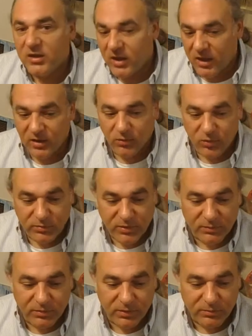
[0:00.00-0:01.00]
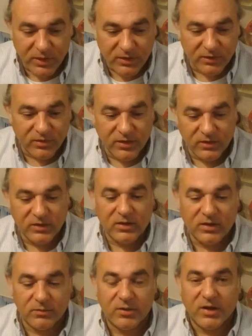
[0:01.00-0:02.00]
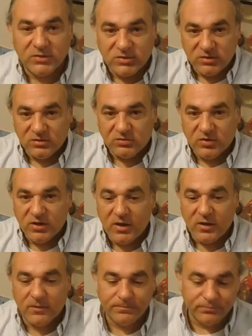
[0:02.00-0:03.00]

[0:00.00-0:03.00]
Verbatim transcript: uh, would be a bit better than the Kibidachi straight out.